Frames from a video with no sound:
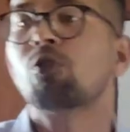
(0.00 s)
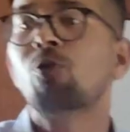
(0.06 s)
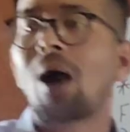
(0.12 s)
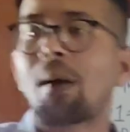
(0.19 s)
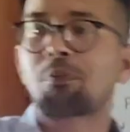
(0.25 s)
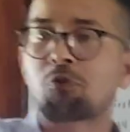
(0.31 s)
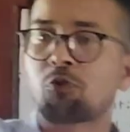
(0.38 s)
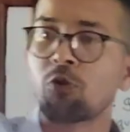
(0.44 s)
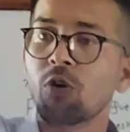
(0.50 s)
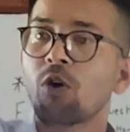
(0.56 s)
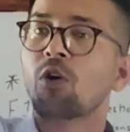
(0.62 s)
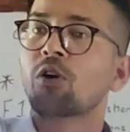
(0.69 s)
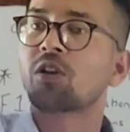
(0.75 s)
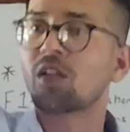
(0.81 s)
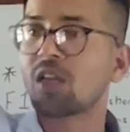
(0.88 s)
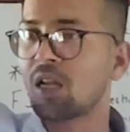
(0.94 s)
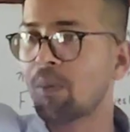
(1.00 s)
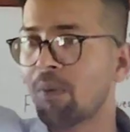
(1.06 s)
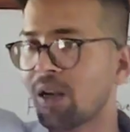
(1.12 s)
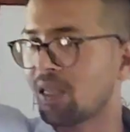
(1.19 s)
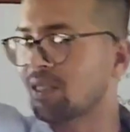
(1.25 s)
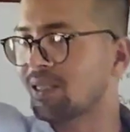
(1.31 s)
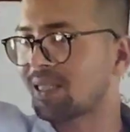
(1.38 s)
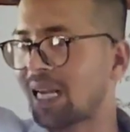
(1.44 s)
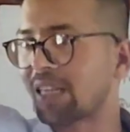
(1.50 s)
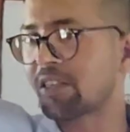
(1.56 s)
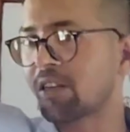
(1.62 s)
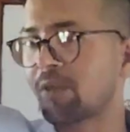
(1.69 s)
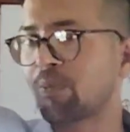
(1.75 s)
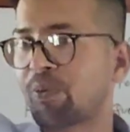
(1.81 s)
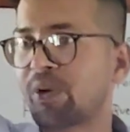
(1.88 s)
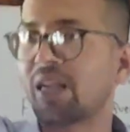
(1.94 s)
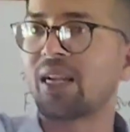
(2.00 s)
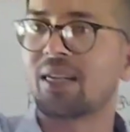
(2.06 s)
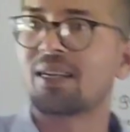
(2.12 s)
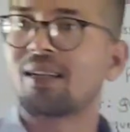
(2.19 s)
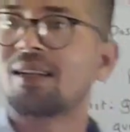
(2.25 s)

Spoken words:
you have to remember inside your brain.